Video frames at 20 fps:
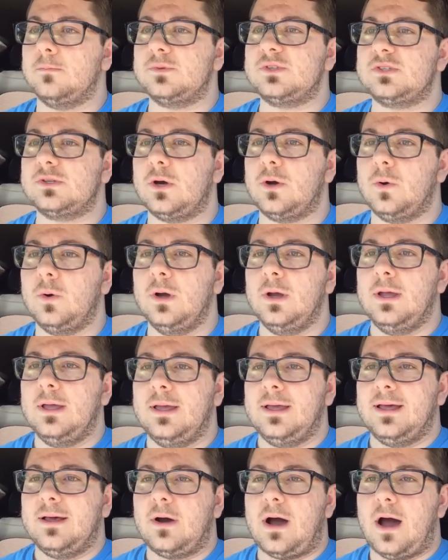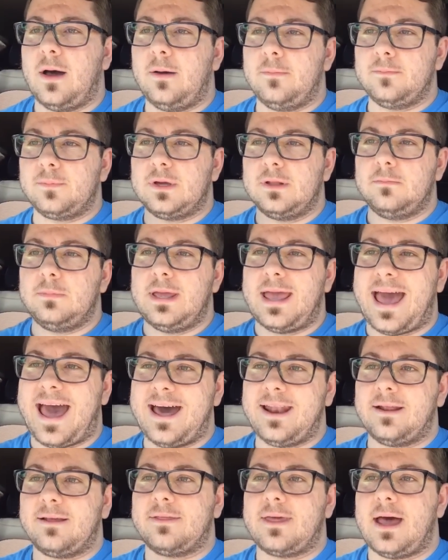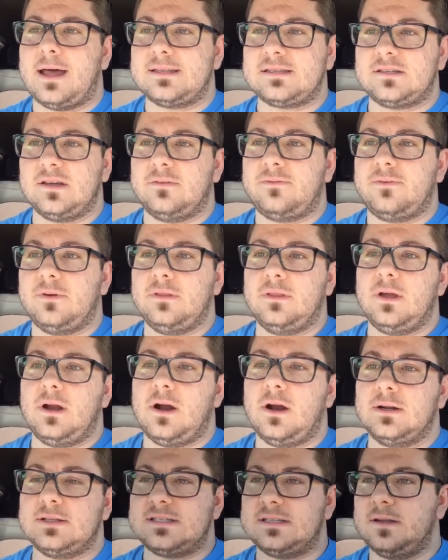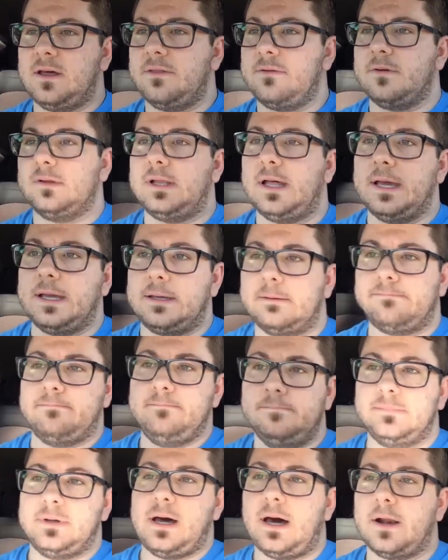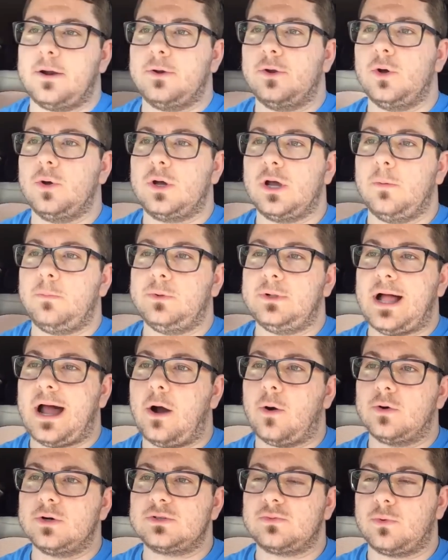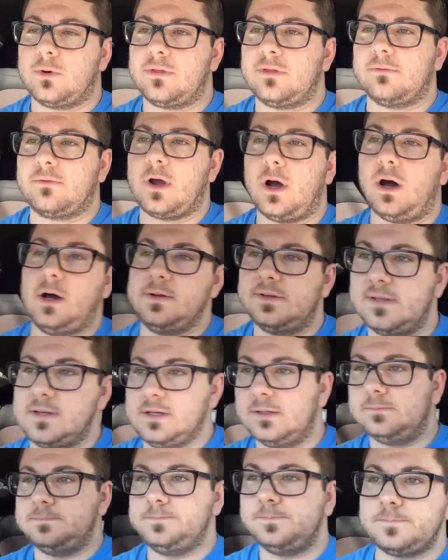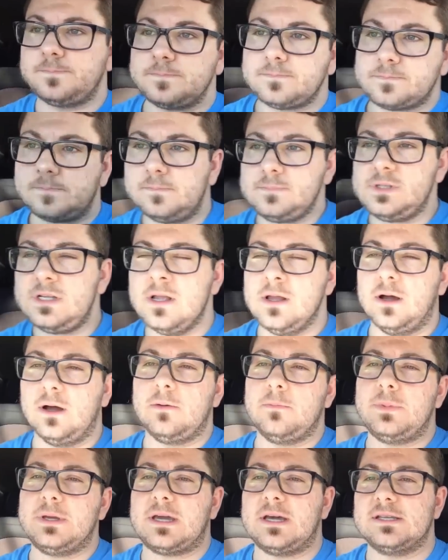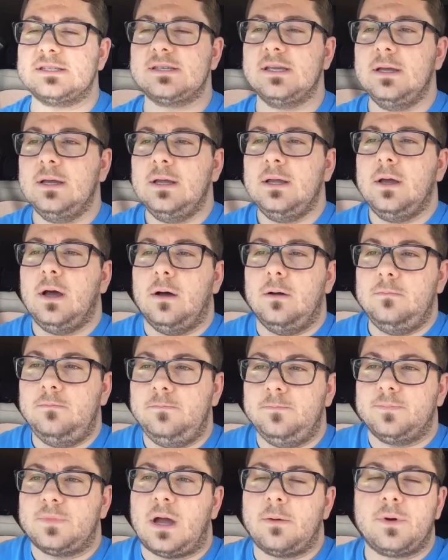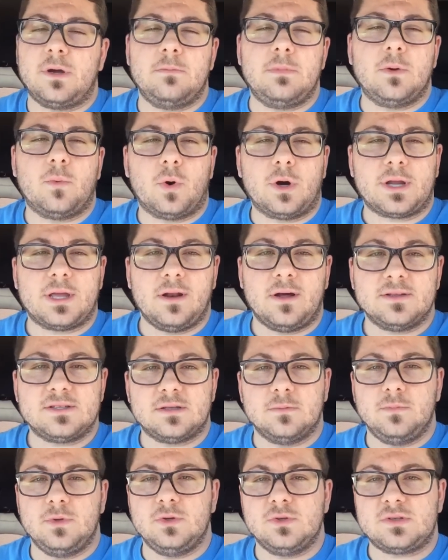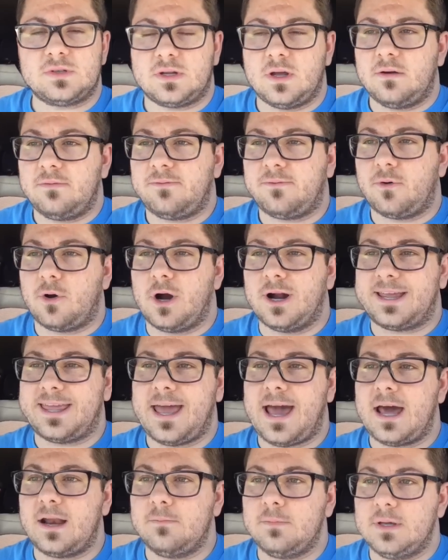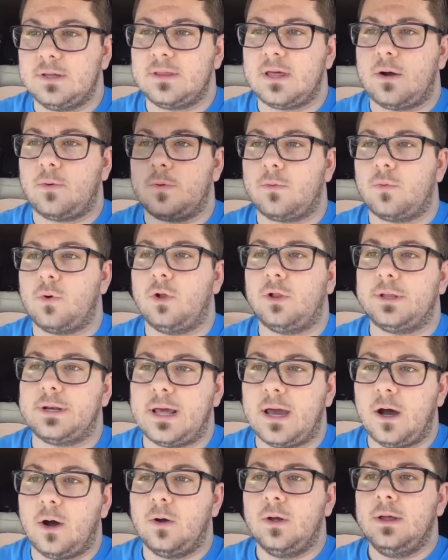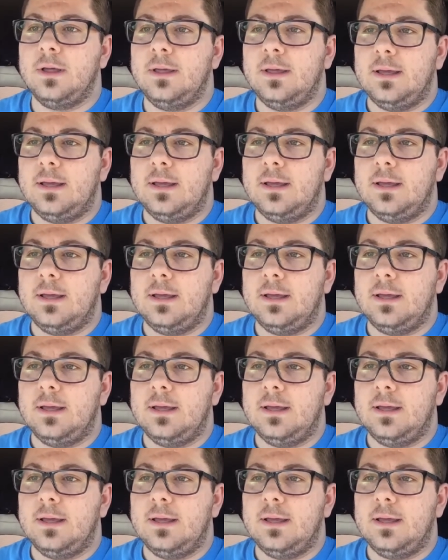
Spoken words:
So I'm going to be adding that stuff in there. It's another, like, I don't know, couple hours worth of content because I'm going to be working on some new stuff for Academy that we're rolling out.